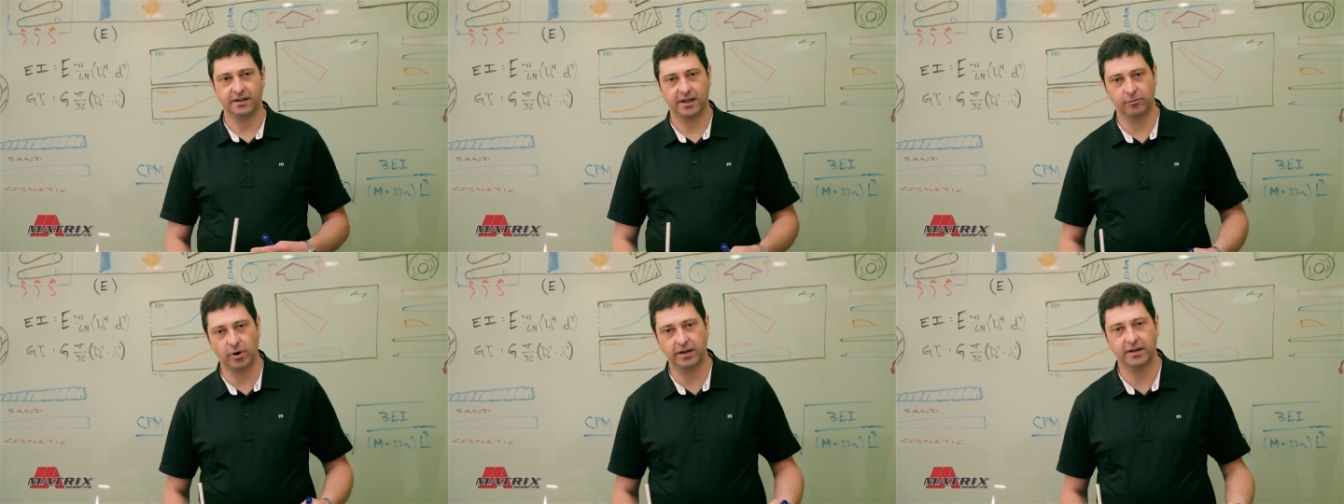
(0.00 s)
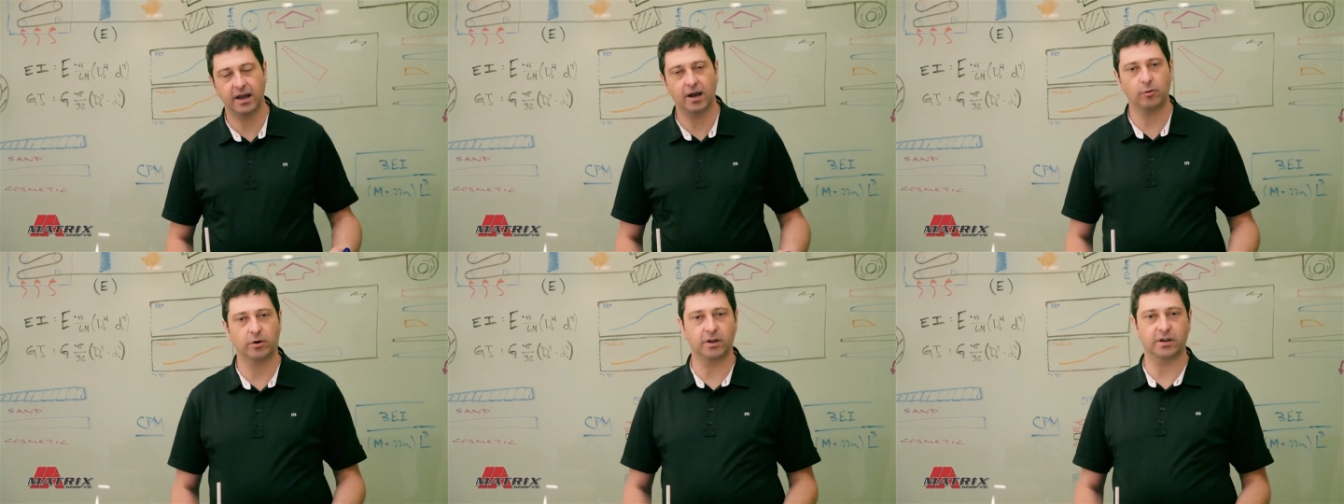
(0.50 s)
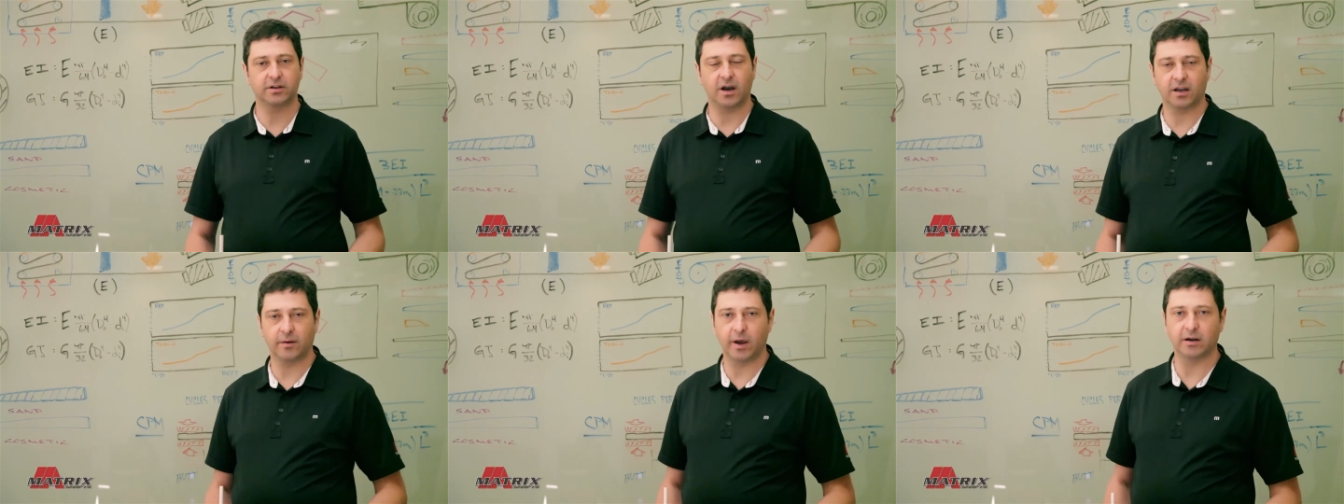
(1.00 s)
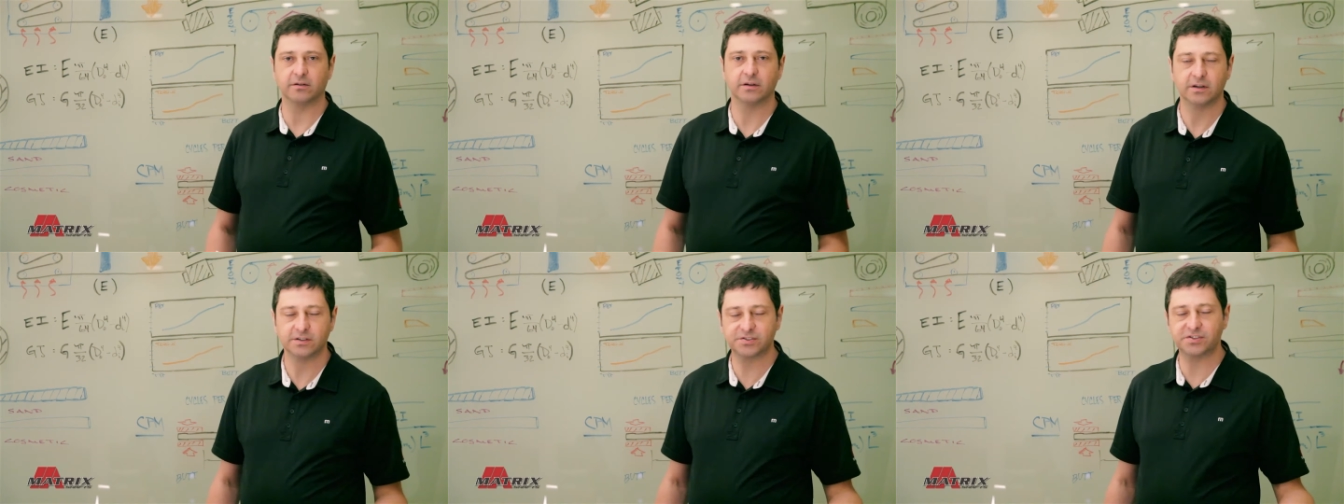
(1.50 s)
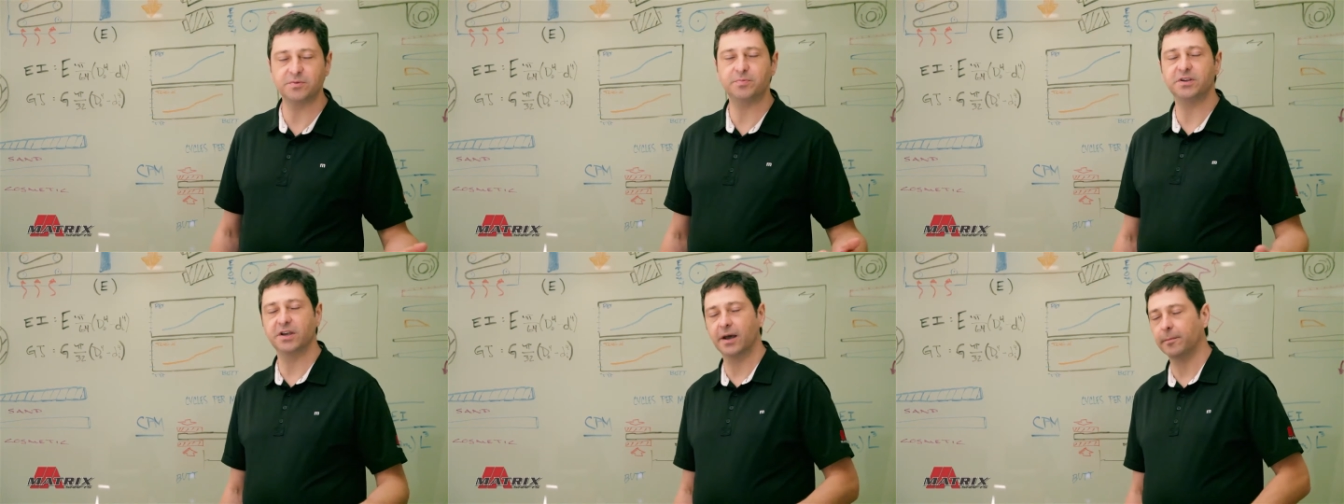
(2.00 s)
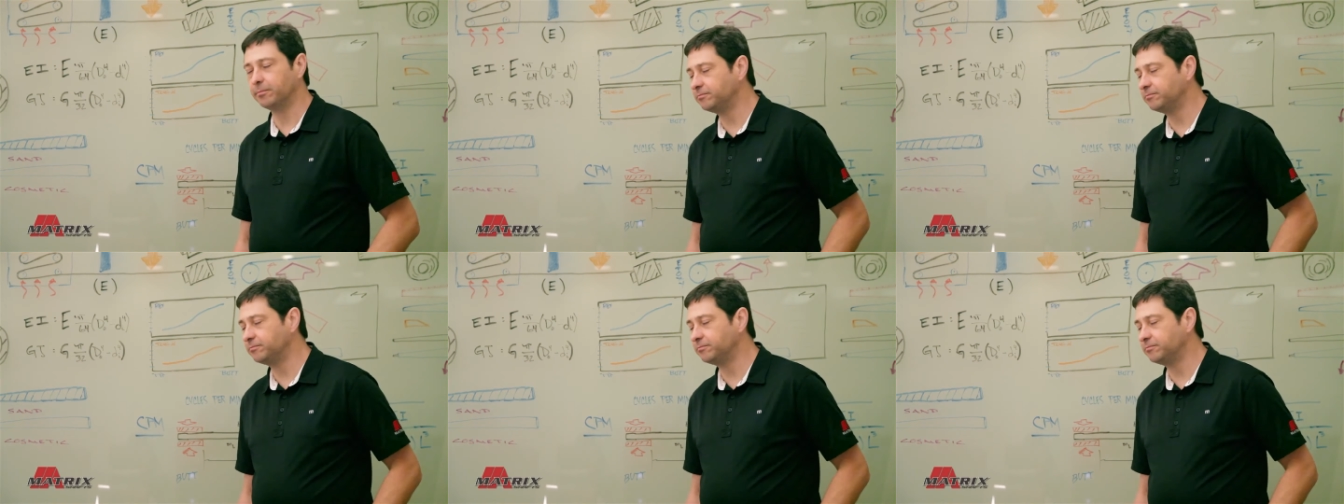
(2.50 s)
And right now we're gonna talk about CPM.